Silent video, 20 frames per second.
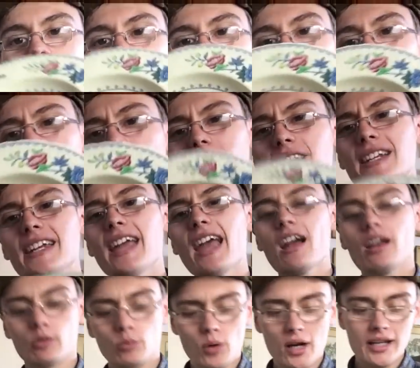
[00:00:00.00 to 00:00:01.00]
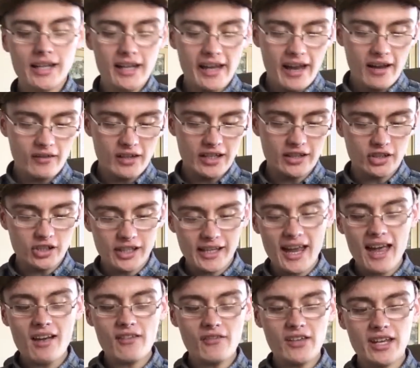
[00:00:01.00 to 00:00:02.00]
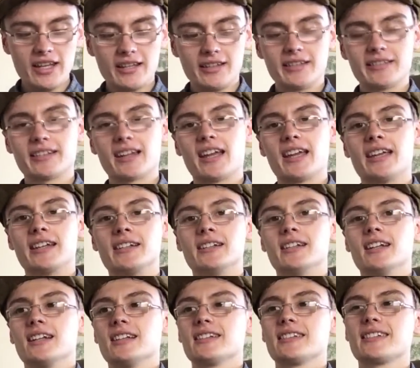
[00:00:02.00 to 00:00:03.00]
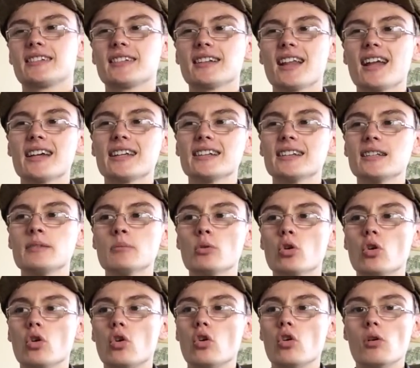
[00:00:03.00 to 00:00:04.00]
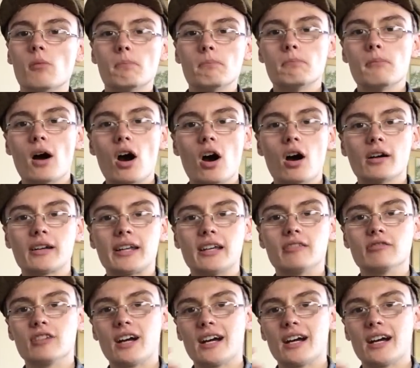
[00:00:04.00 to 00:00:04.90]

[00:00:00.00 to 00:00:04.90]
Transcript: You know what you get where you get these? You get these in slightly more upmarket